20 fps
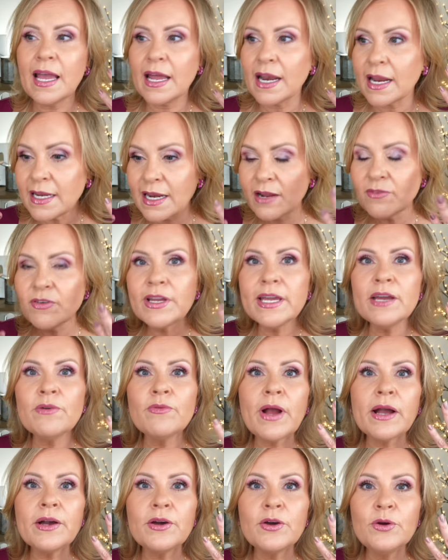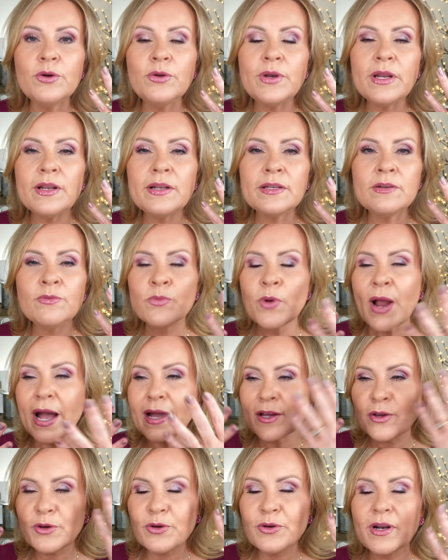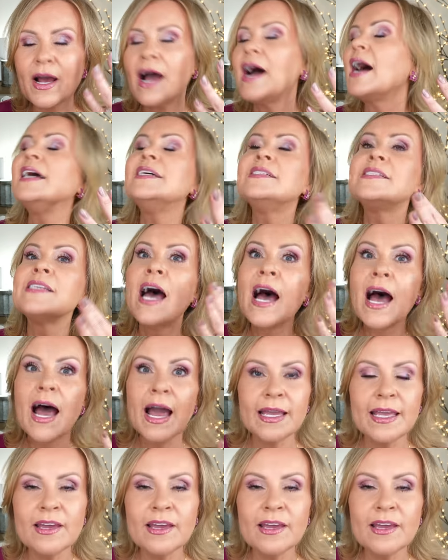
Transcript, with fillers: and I never get raccoon raccoon eyes. I